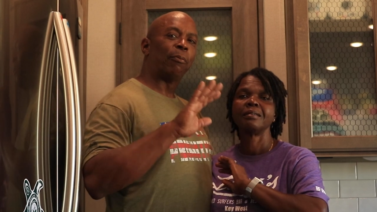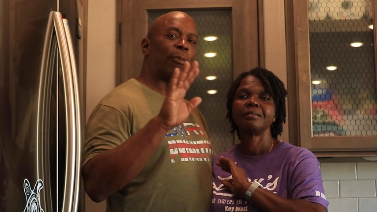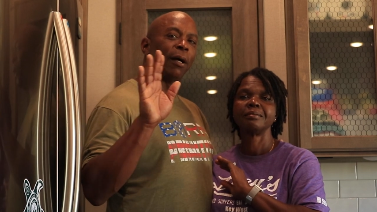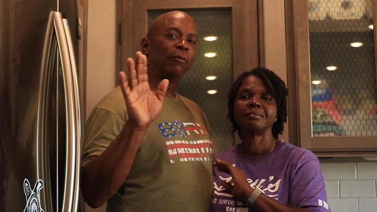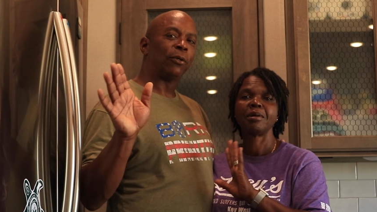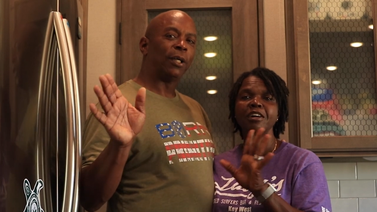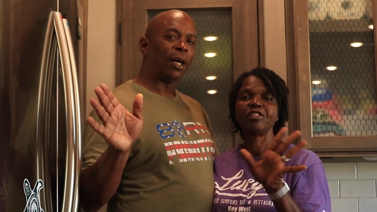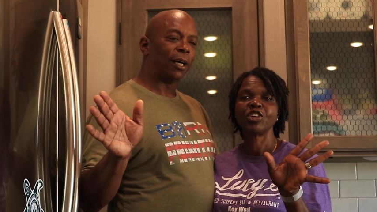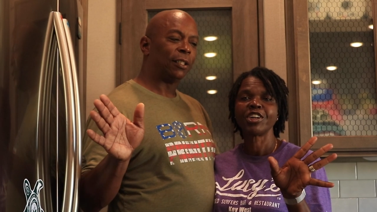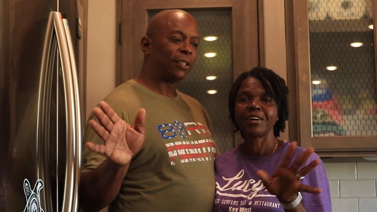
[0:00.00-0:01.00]
Speaker 1: bon
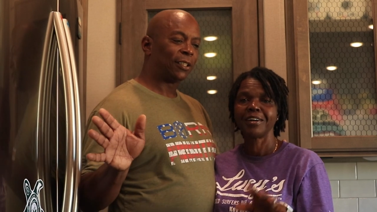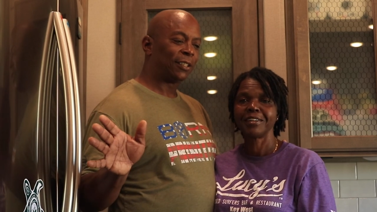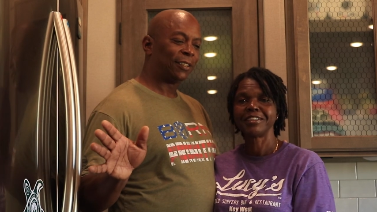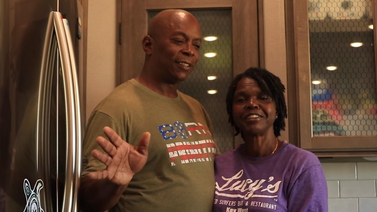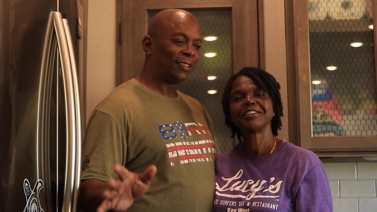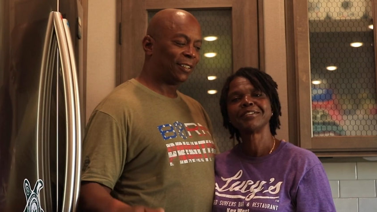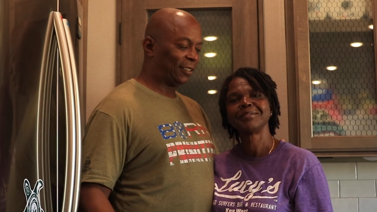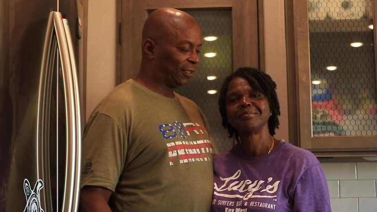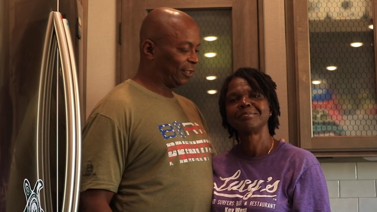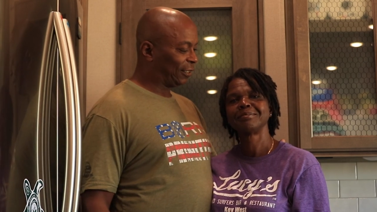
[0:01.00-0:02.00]
voyage.
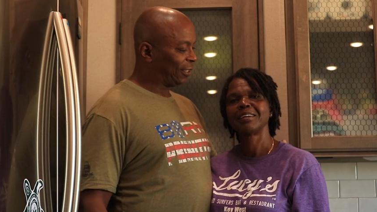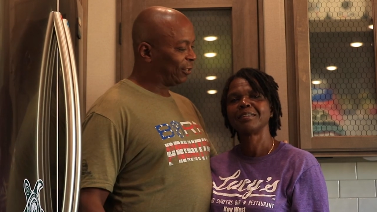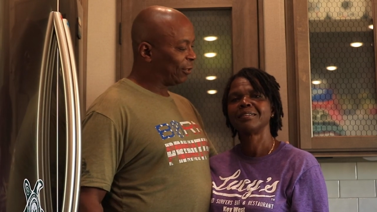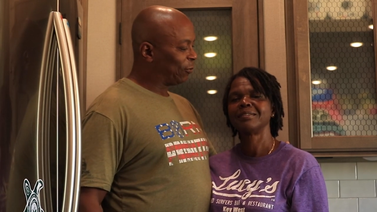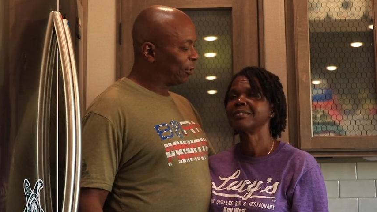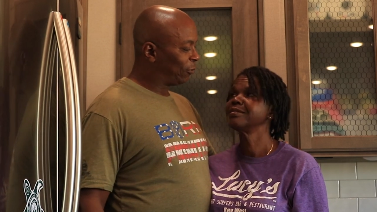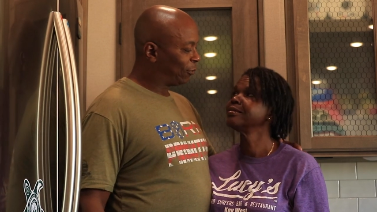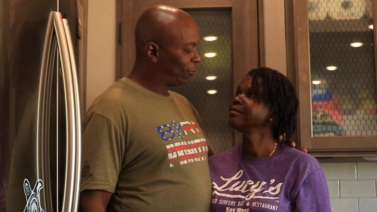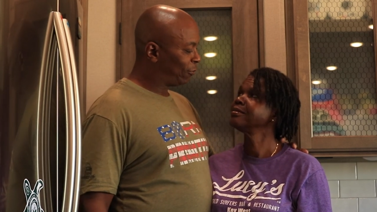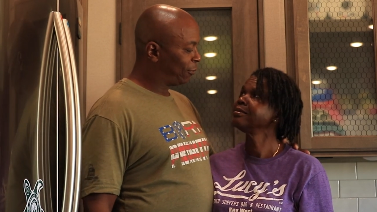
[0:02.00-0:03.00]
I don't know, I wanna,
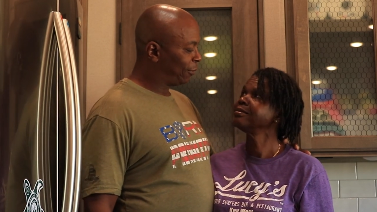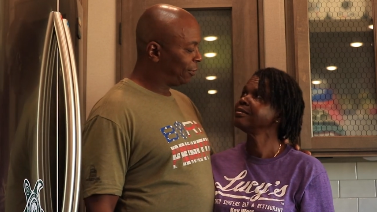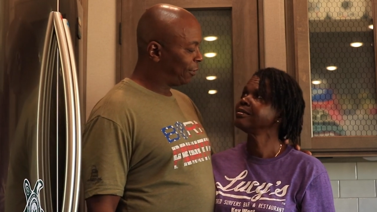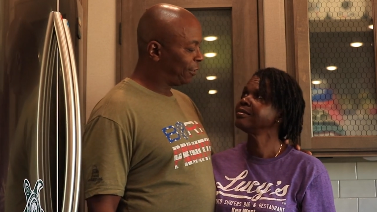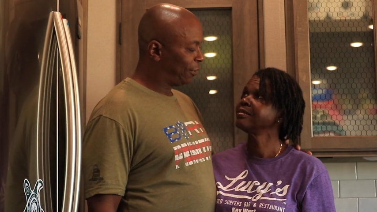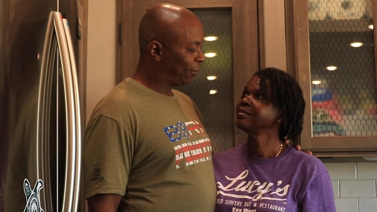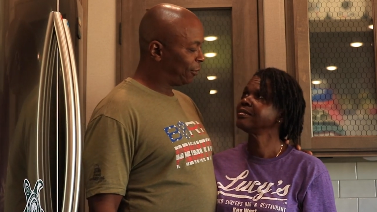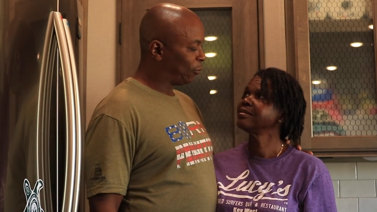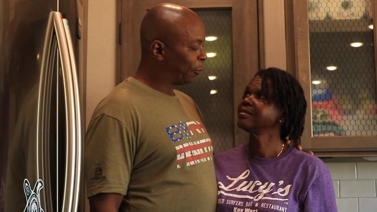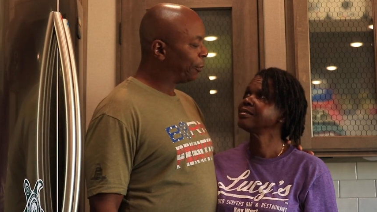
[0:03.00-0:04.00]

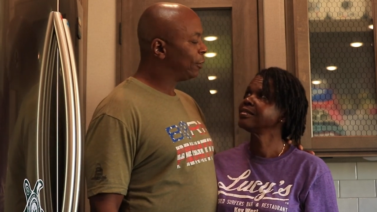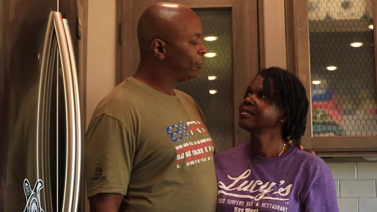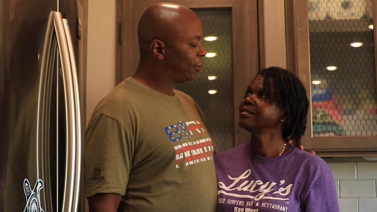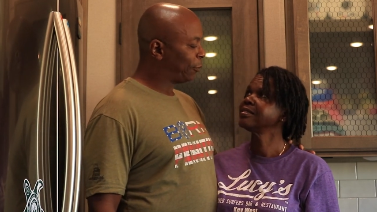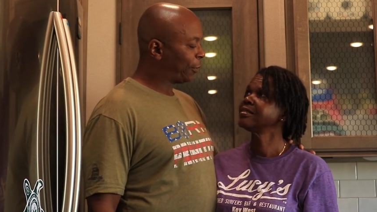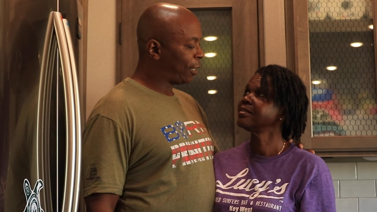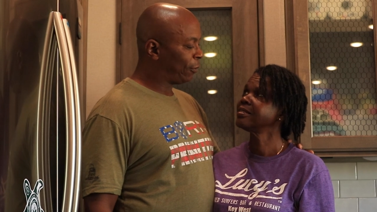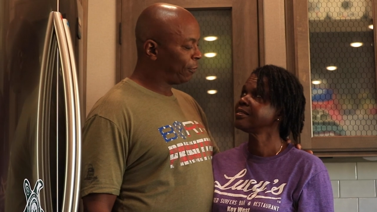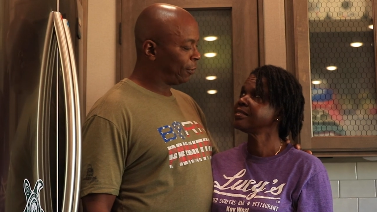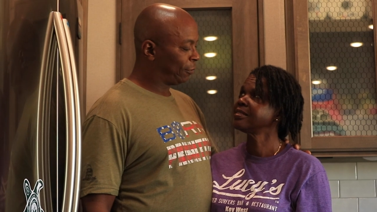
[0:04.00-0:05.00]
you want me to do some of that
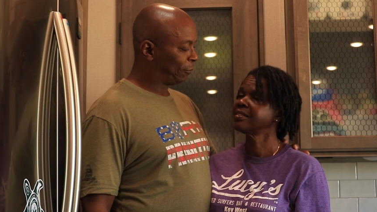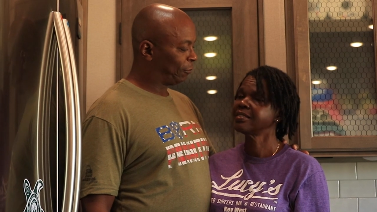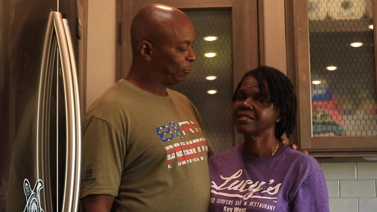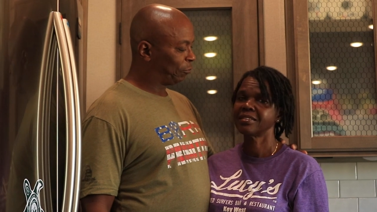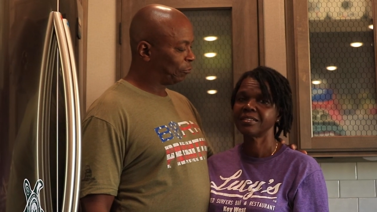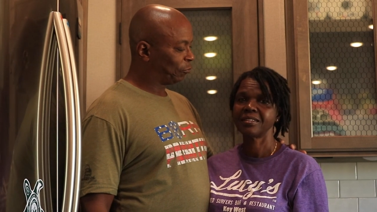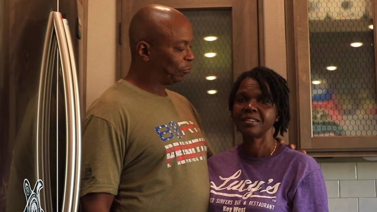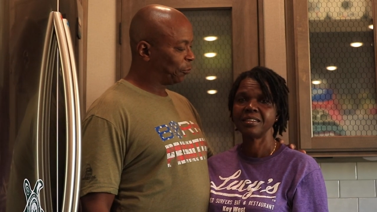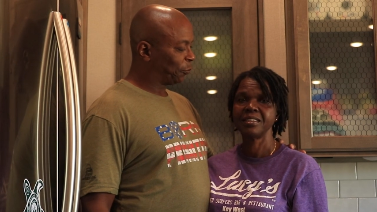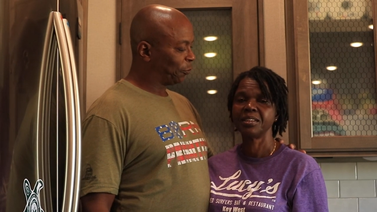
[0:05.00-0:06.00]
over?
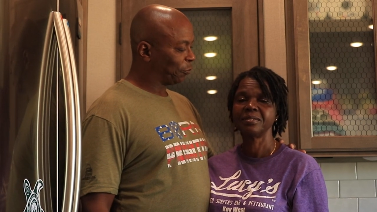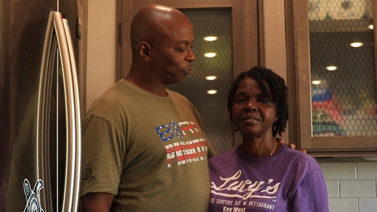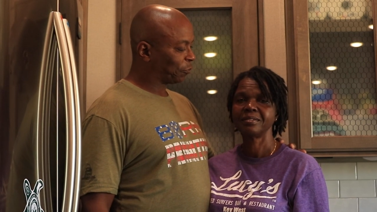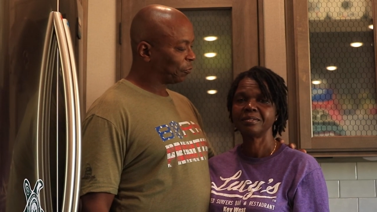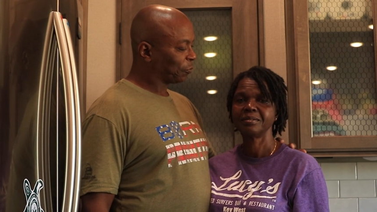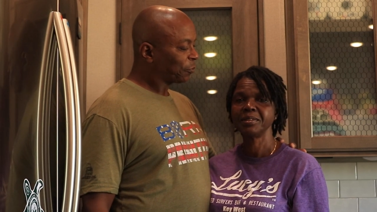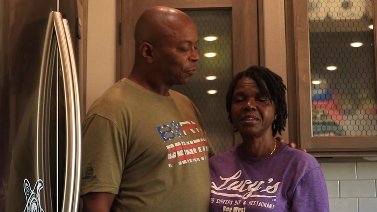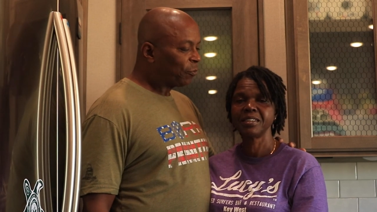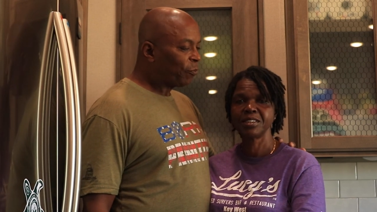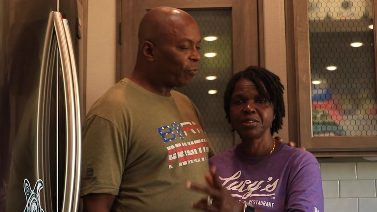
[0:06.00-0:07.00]
Speaker 2: No, we
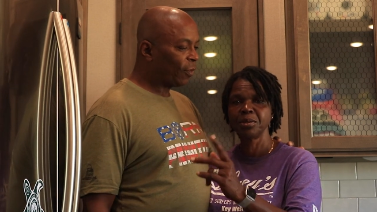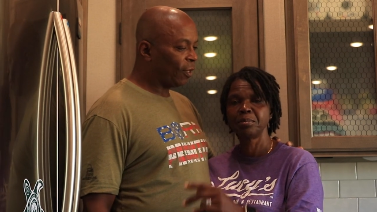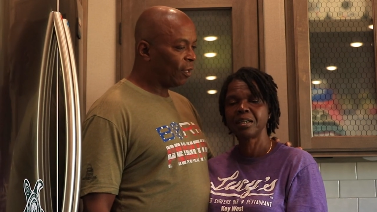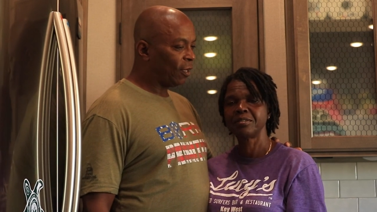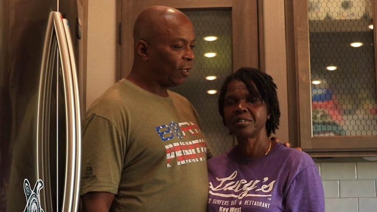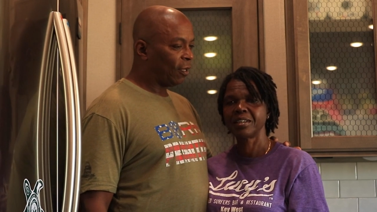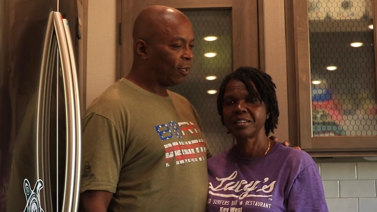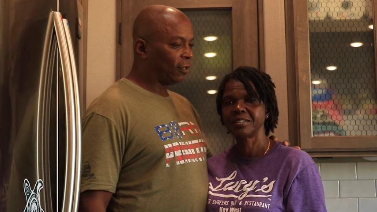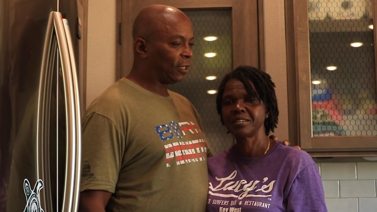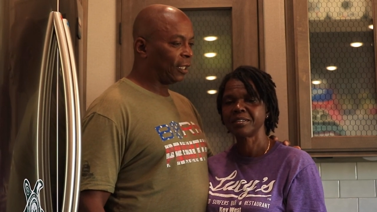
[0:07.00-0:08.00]
can just do the bon
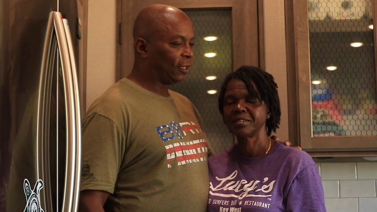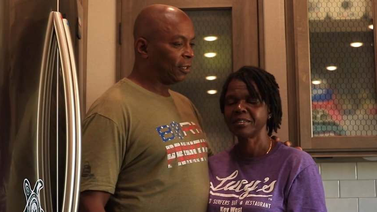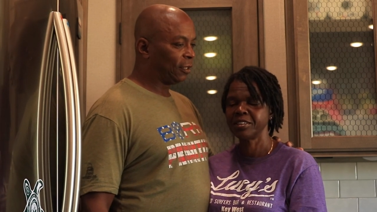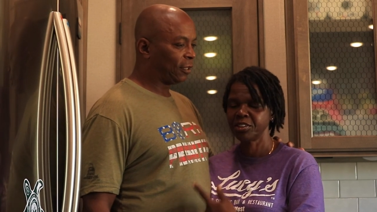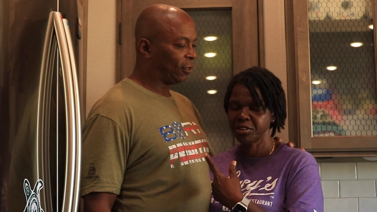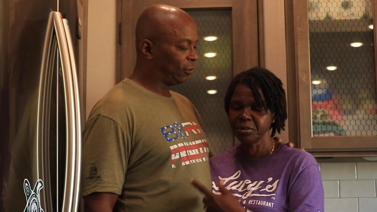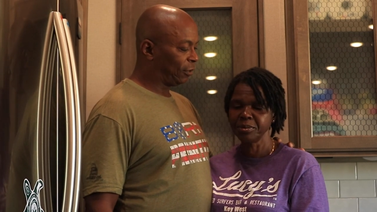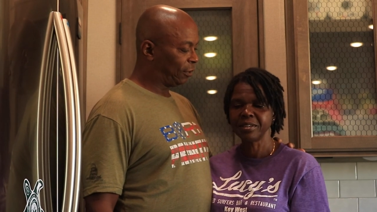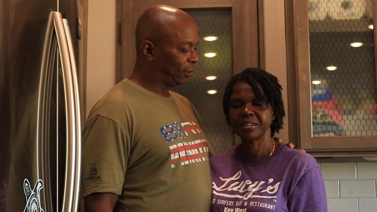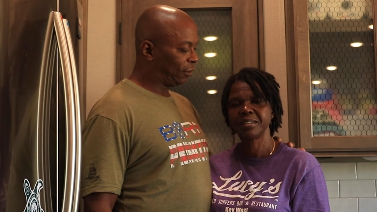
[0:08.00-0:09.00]
voyage. Okay. Until so,
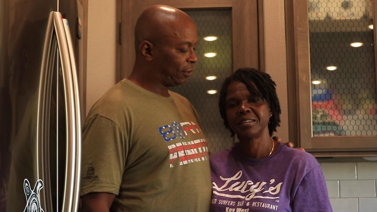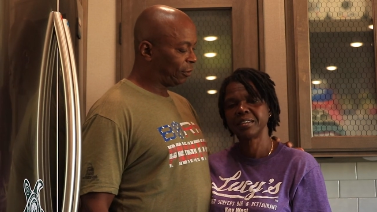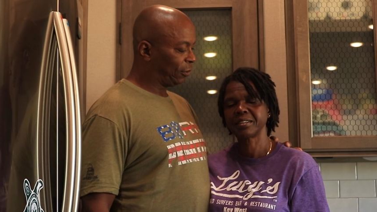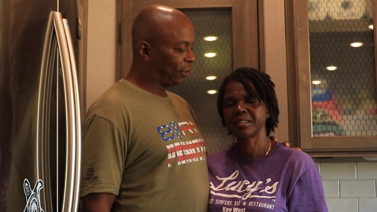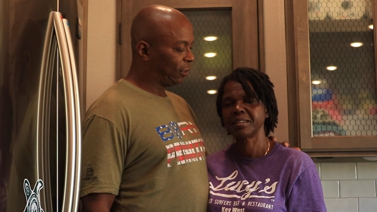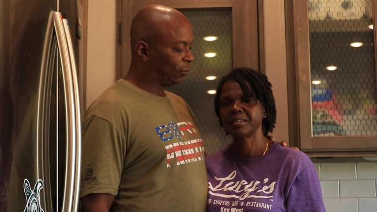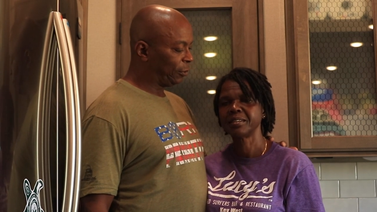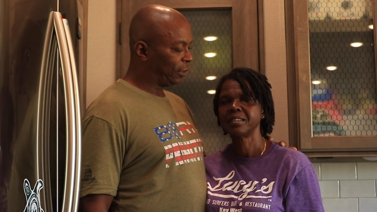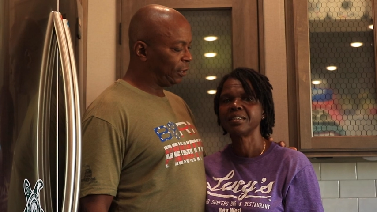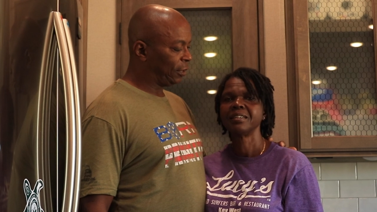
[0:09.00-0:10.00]
we see
Speaker 1: you So next until
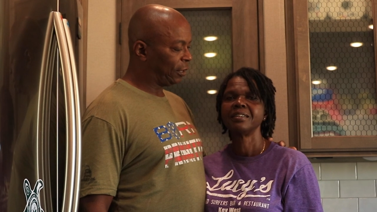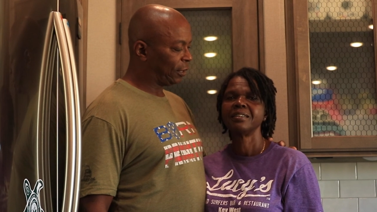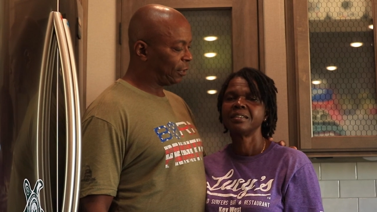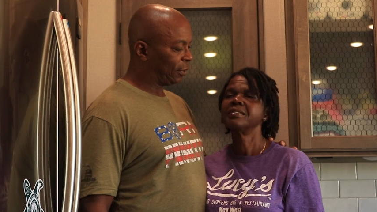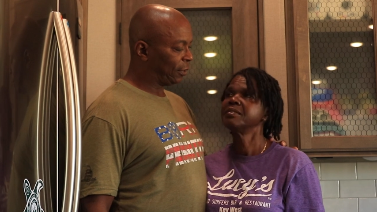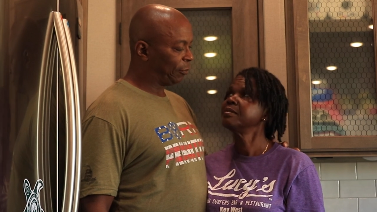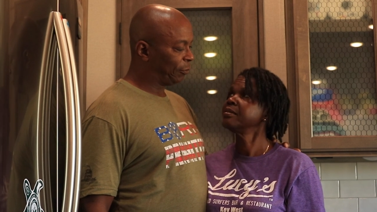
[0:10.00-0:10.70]
time. we see you next time.